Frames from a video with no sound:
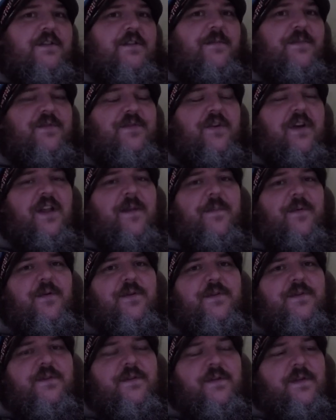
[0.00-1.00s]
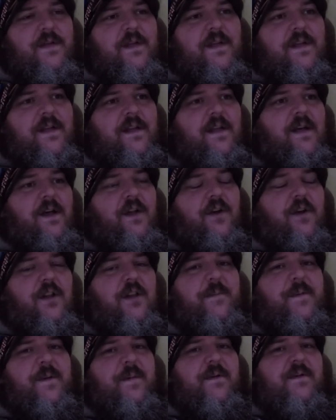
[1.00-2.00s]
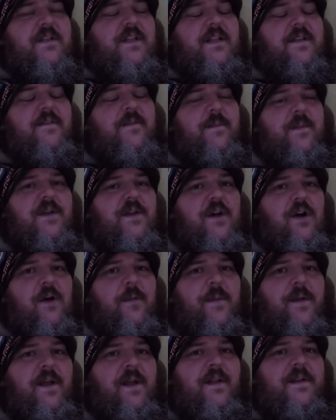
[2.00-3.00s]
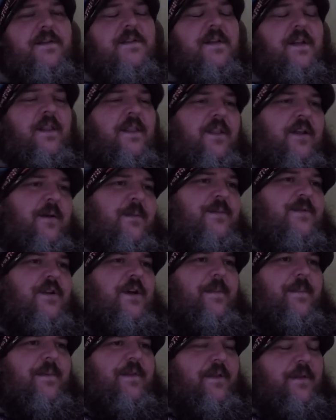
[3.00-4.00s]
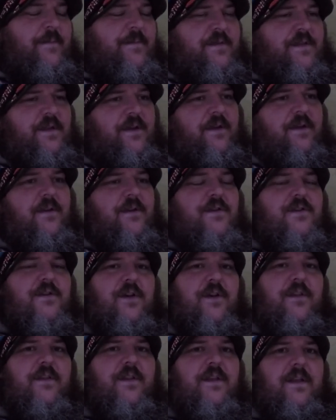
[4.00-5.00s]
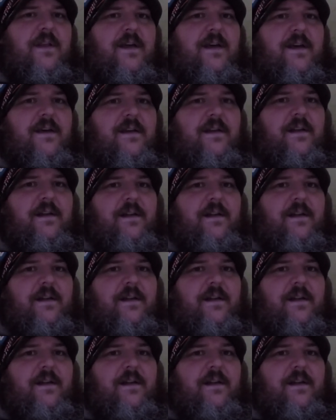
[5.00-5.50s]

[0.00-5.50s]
subscribers and all the people that's leaving me comments and thumbs up, thumbs downs on the